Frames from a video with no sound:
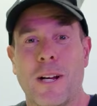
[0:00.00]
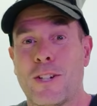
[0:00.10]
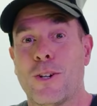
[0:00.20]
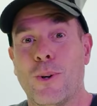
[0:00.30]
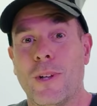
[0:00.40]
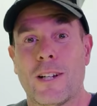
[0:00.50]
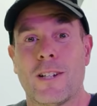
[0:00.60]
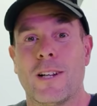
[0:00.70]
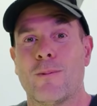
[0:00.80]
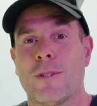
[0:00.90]
much at all,
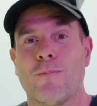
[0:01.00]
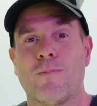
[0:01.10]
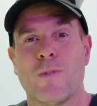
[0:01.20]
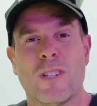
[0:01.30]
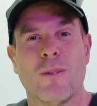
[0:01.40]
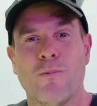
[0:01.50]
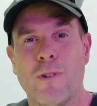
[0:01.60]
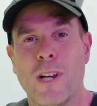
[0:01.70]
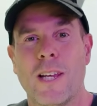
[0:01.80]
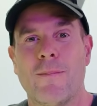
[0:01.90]
actually. It was just a
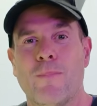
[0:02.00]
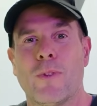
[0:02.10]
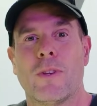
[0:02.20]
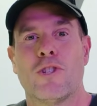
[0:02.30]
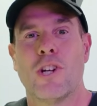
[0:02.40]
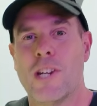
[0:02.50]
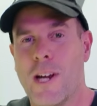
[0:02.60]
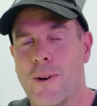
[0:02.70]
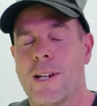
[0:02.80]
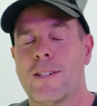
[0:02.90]
really
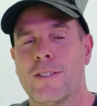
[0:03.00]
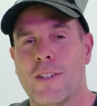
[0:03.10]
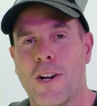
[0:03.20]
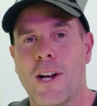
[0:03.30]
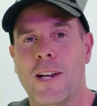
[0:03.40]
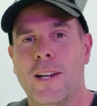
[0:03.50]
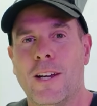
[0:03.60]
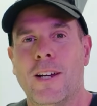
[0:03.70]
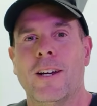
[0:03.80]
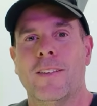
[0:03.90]
generic design
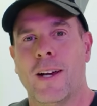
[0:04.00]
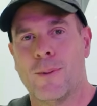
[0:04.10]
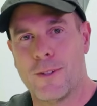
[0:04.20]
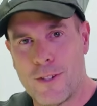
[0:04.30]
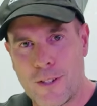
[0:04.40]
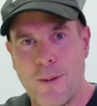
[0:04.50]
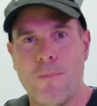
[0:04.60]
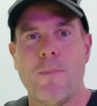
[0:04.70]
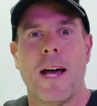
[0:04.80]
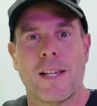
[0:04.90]
that was just a
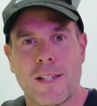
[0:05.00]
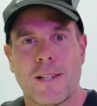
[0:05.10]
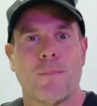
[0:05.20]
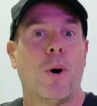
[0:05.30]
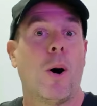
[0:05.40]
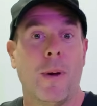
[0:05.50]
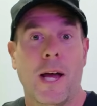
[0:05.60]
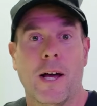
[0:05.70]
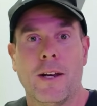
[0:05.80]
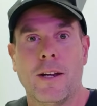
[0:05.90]
mass pop out.